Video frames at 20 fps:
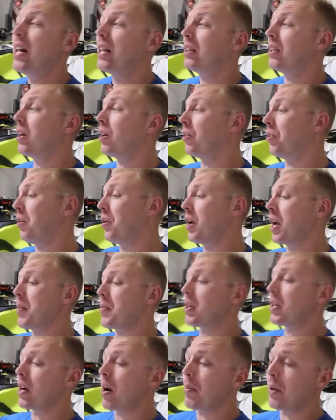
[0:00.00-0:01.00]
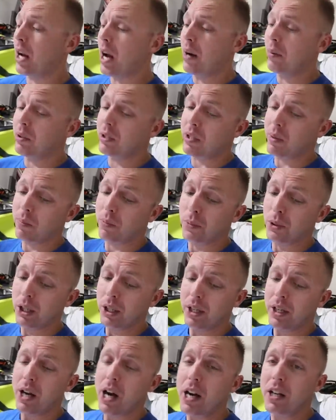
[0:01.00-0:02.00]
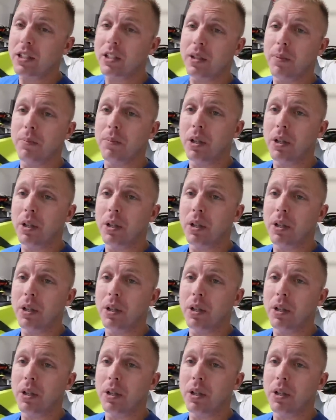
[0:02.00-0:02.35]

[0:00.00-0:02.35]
let alone I'll be coming out with some really awesome